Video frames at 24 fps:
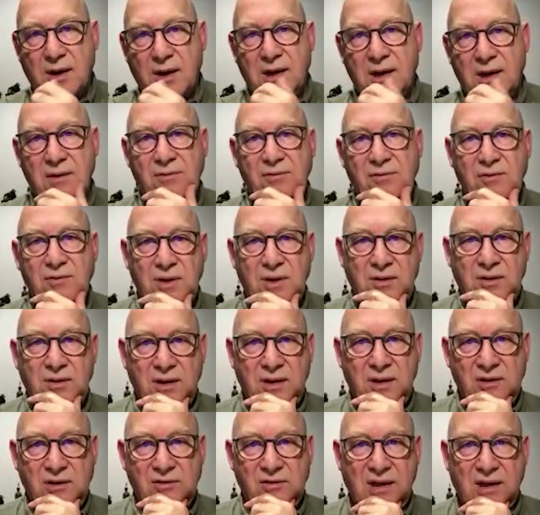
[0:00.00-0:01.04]
Islands and
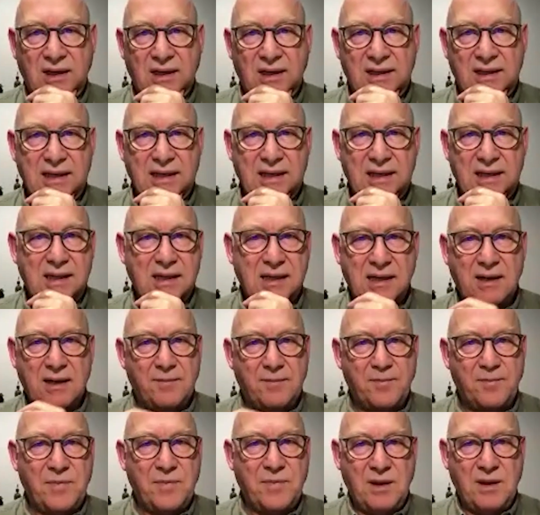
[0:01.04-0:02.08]
things like that.
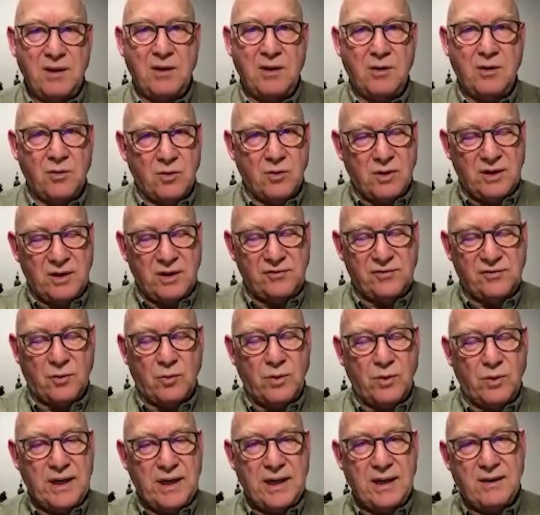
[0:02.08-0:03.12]
You're always
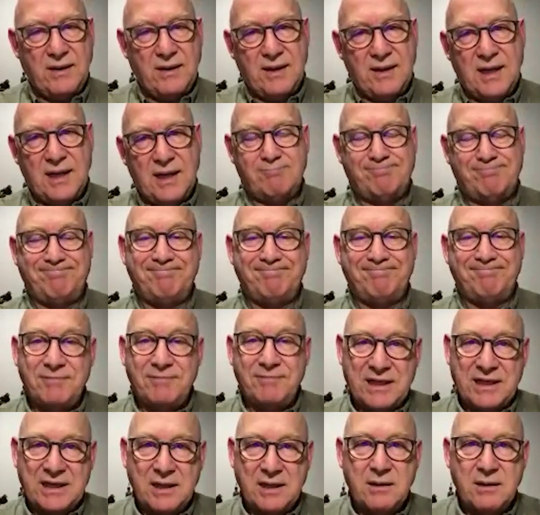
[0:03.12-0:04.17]
aware that,
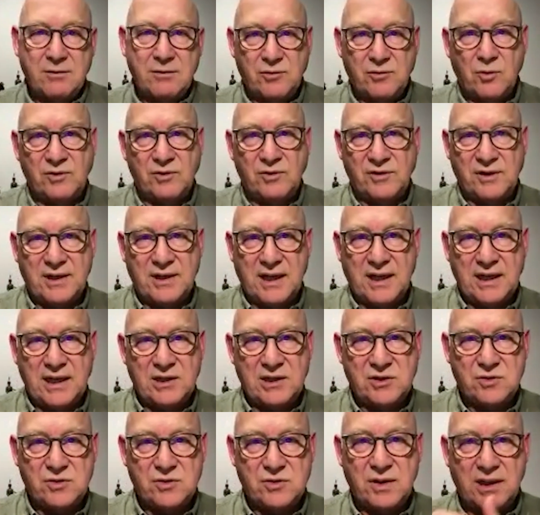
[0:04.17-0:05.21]
okay, there's always a
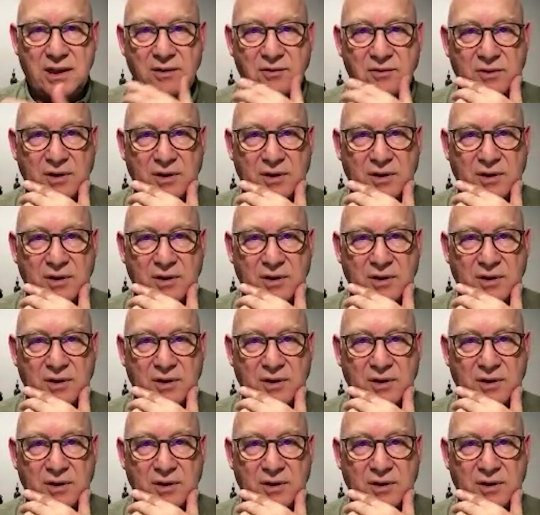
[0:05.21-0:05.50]
danger in there.